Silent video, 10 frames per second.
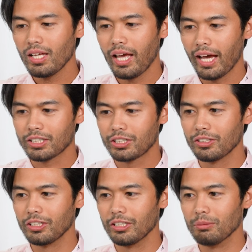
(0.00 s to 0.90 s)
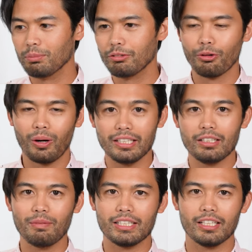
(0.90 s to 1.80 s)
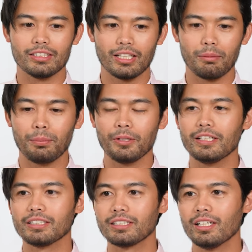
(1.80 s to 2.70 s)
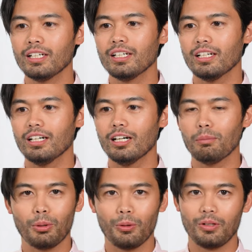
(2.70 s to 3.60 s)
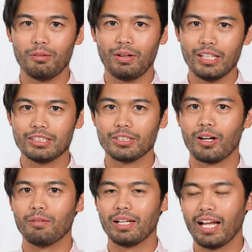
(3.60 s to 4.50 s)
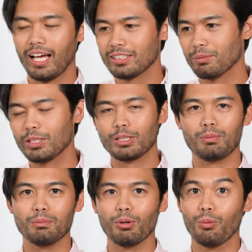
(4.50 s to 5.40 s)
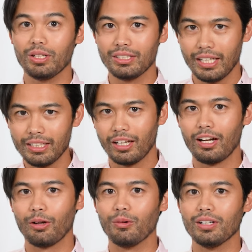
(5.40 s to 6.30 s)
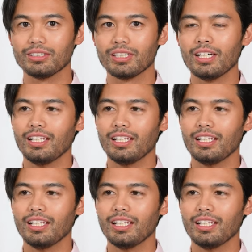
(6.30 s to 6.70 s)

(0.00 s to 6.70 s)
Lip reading: Actually, before I did my test, I put a poll on my Instagram and asked a bunch of people what they thought I was.